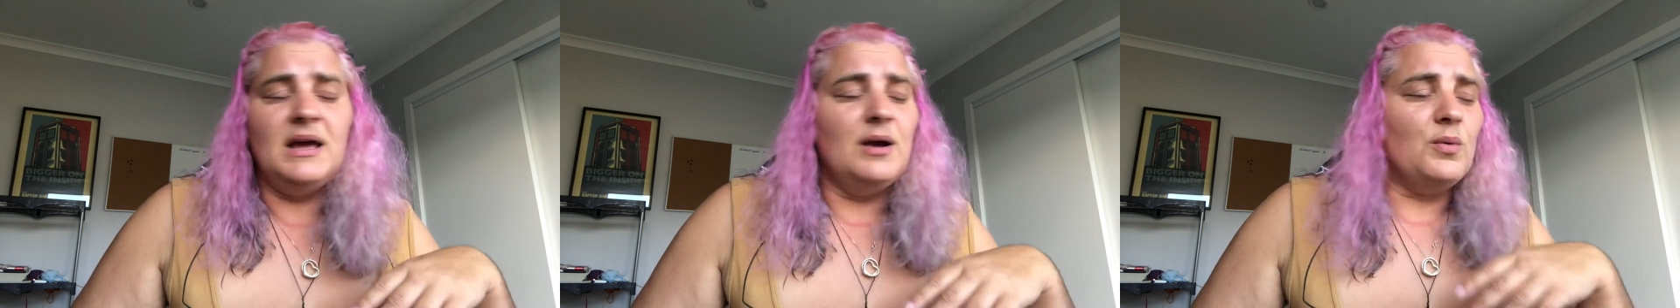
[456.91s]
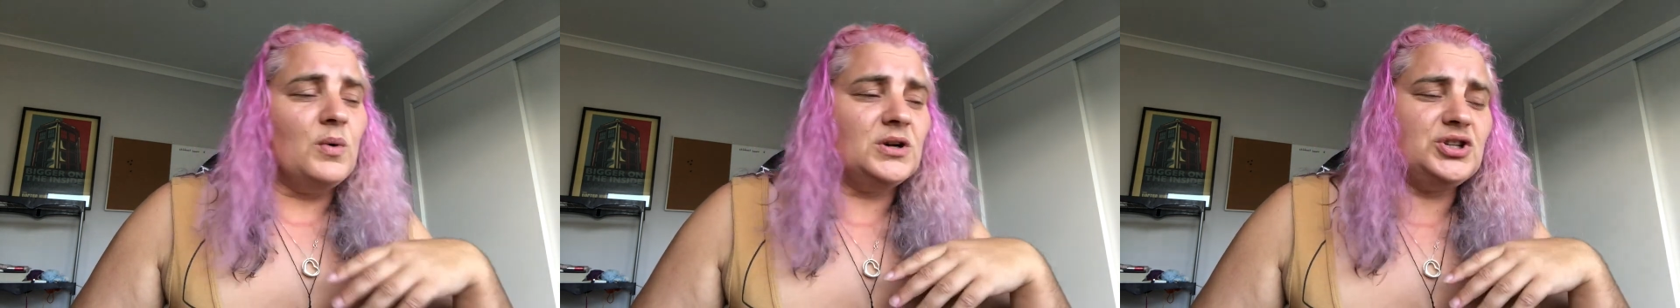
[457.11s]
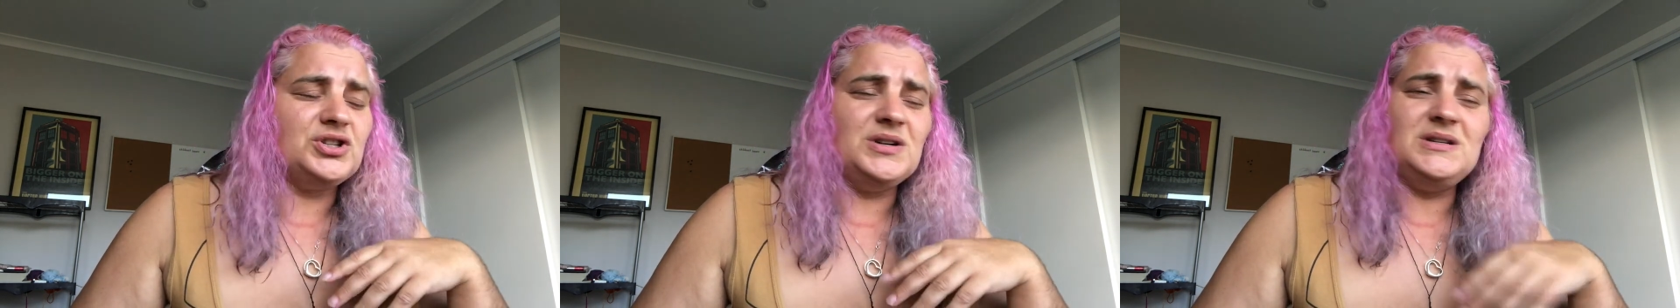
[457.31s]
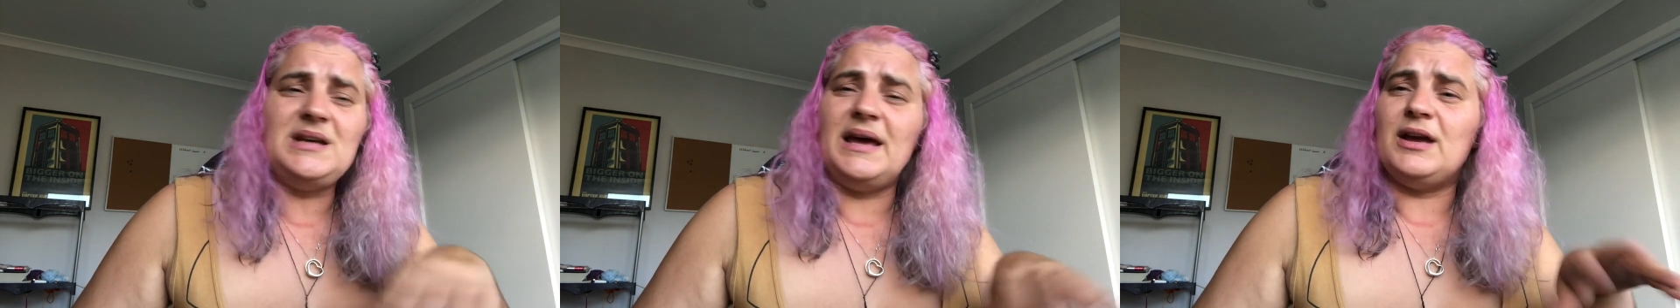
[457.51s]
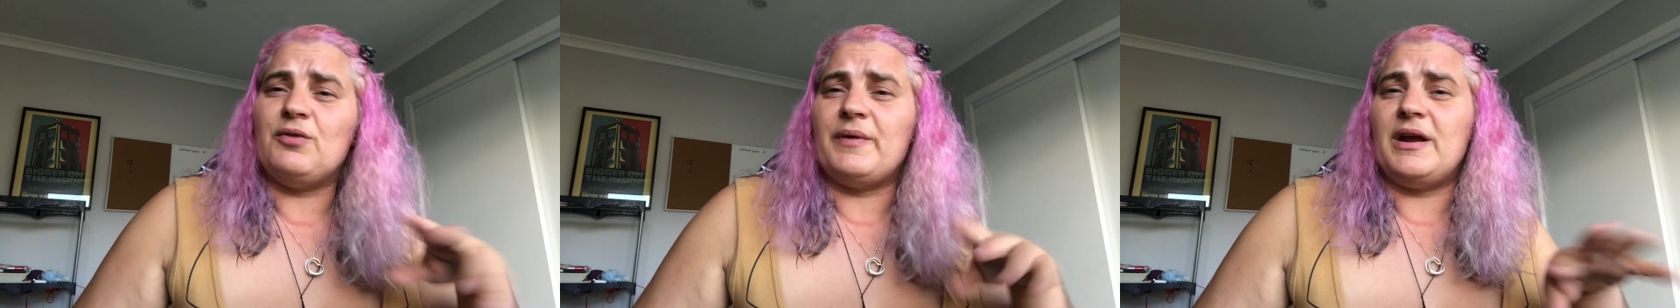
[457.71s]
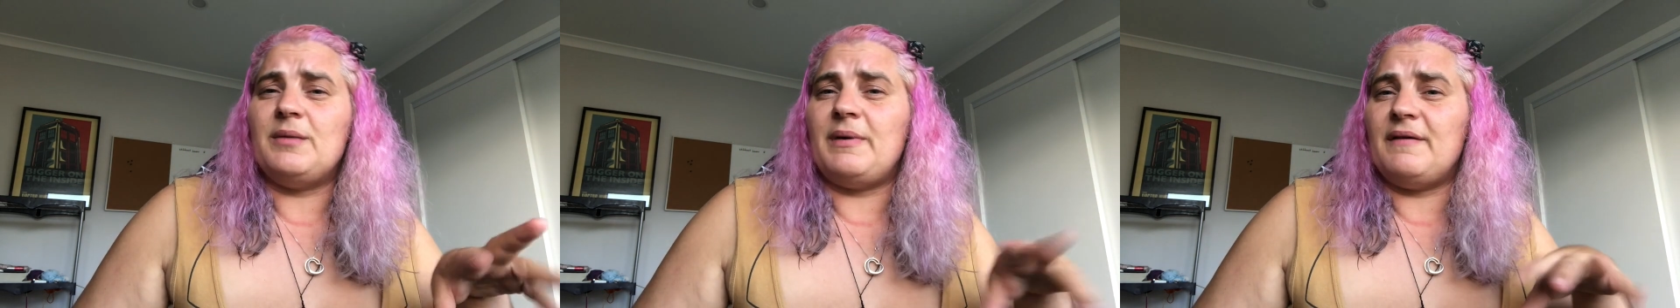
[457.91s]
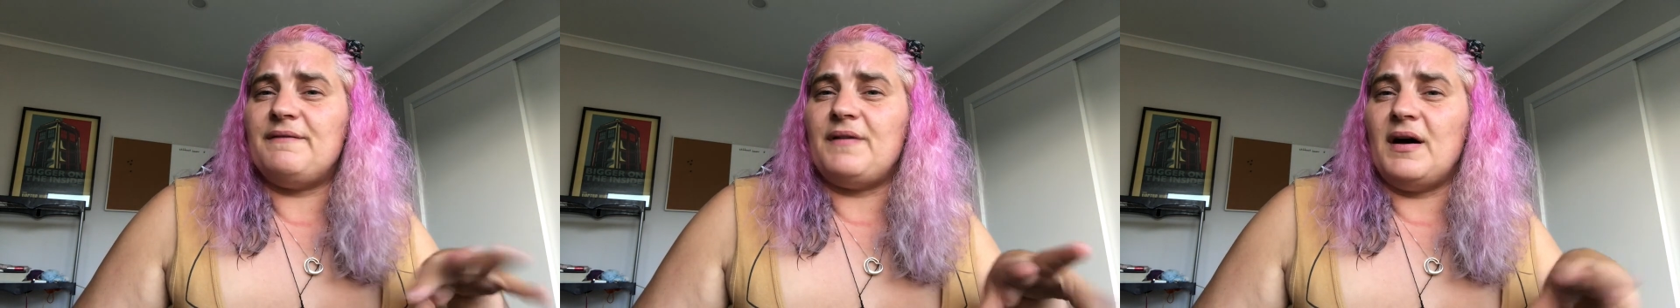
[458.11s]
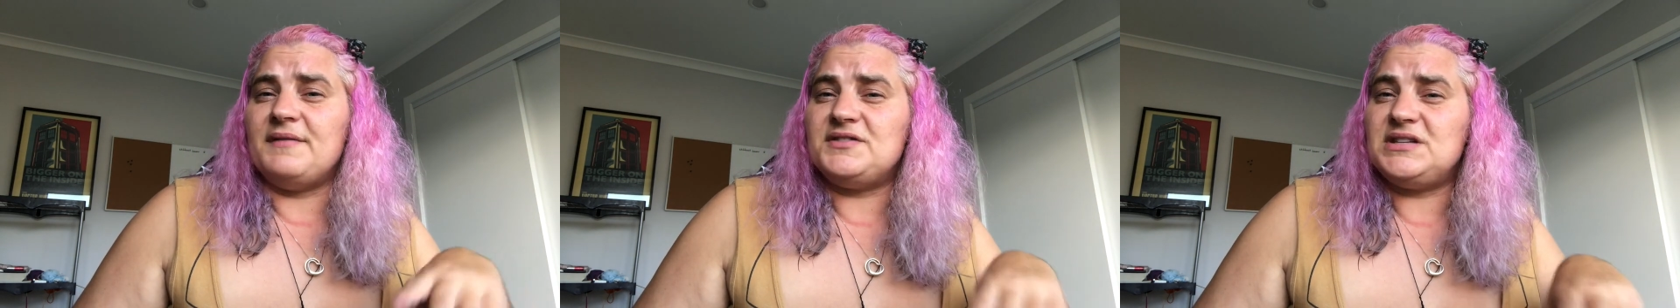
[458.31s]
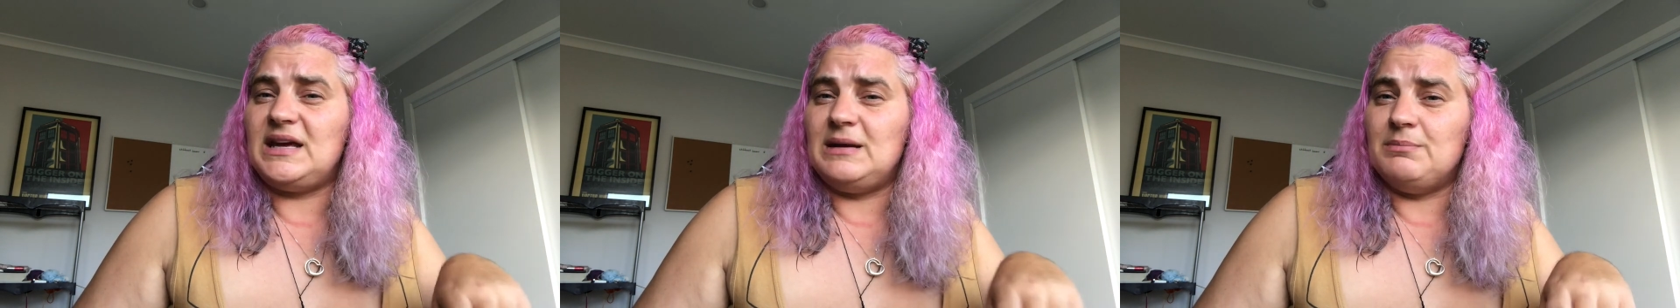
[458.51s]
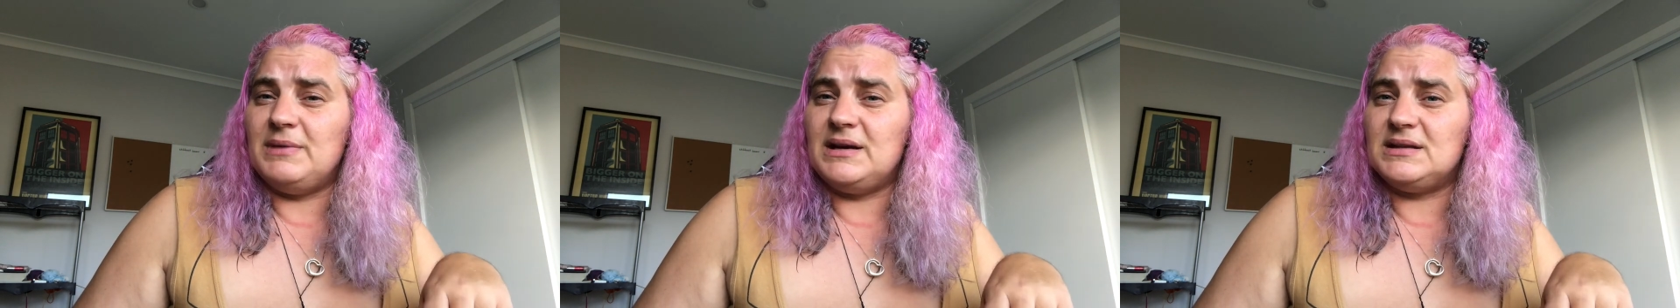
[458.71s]
which should take around about 5-10
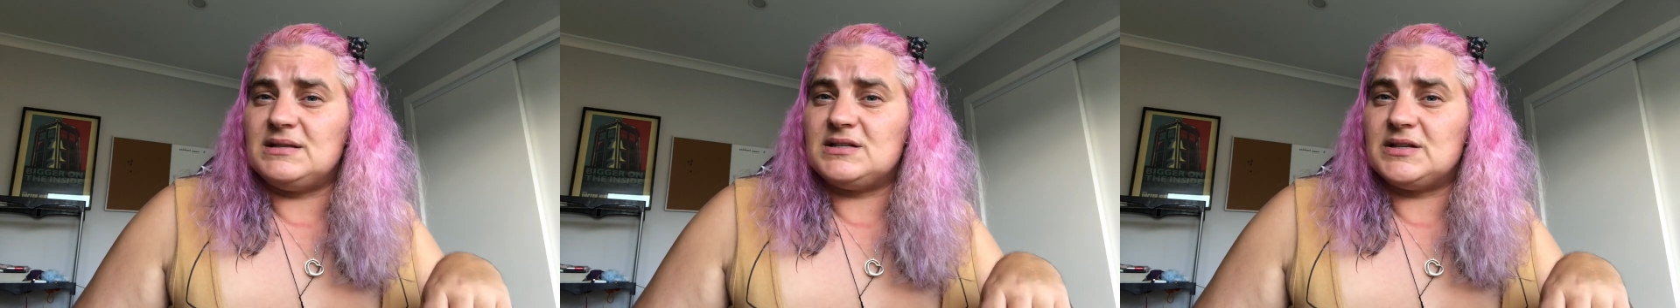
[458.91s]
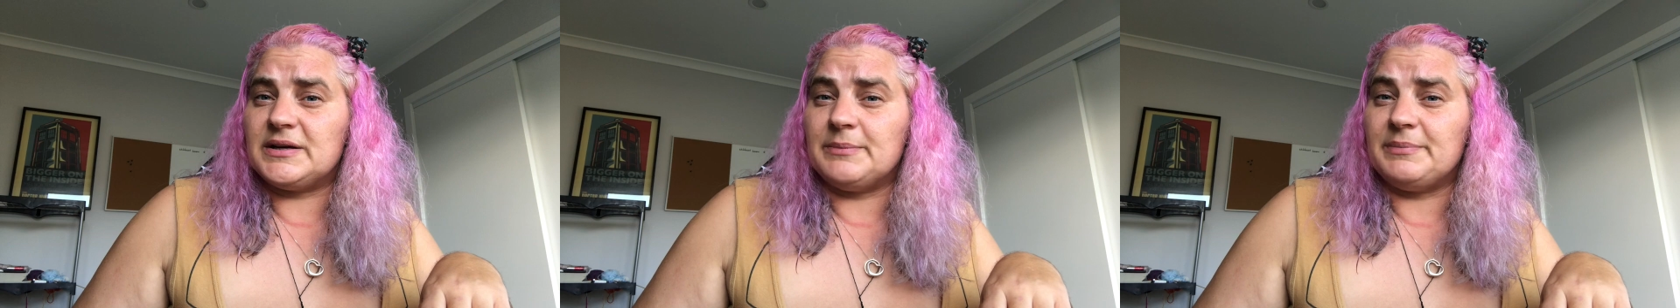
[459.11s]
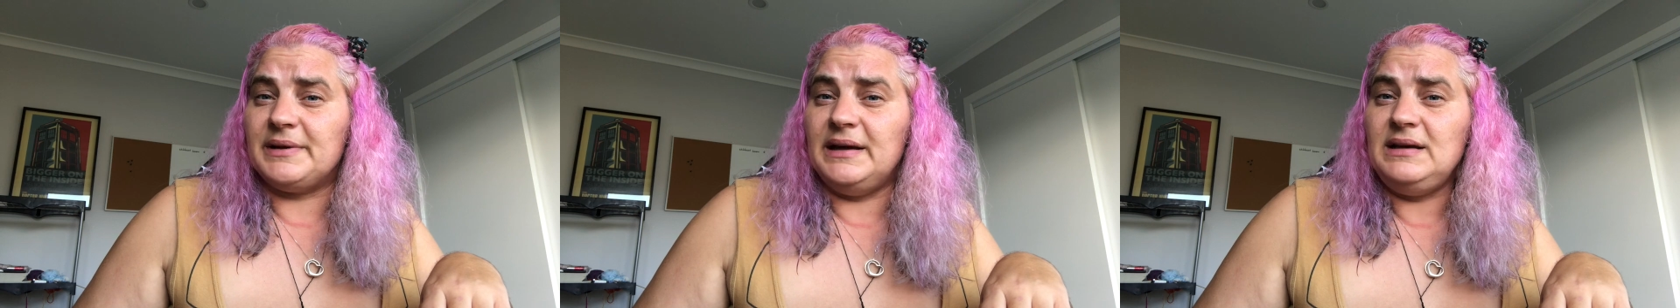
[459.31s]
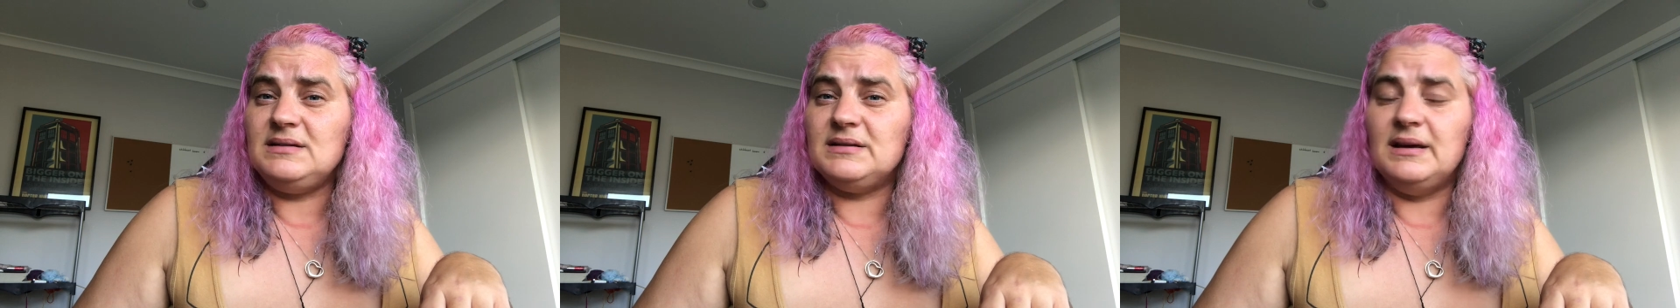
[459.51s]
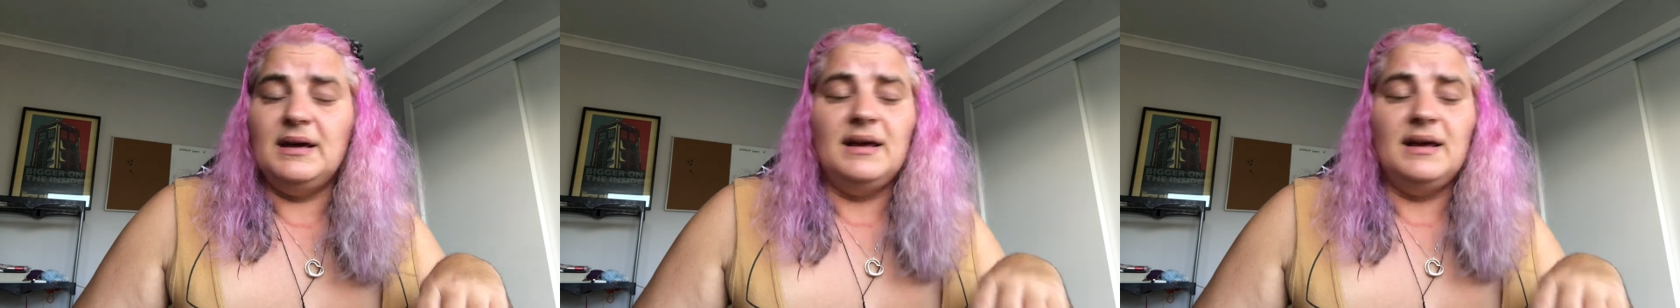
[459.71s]
minutes to complete.